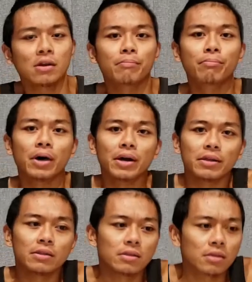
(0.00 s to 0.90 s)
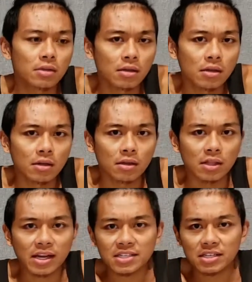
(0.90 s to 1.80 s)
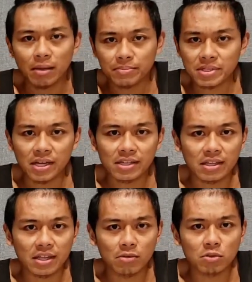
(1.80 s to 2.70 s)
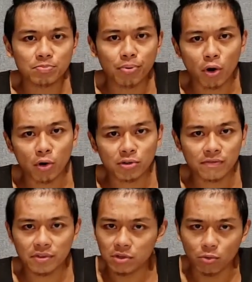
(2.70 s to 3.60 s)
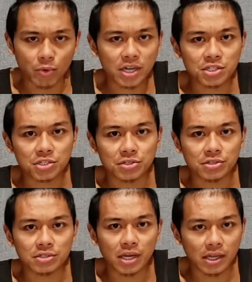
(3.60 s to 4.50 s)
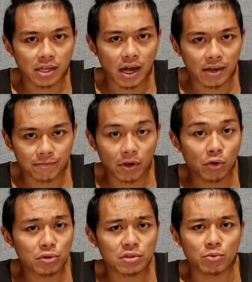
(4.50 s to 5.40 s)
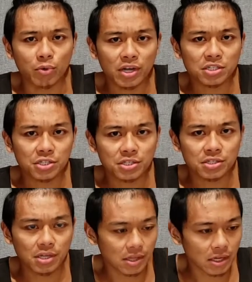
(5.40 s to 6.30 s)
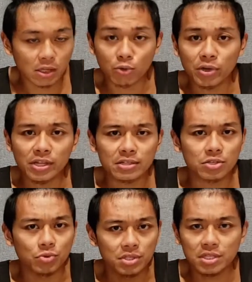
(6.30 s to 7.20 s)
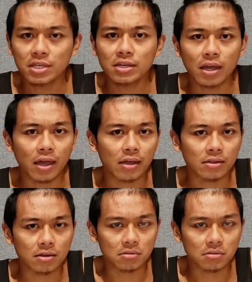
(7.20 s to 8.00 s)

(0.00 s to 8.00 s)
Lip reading: But like I said, I'm saying it was part of the directions, and I followed the directions and the ingredients to a T, and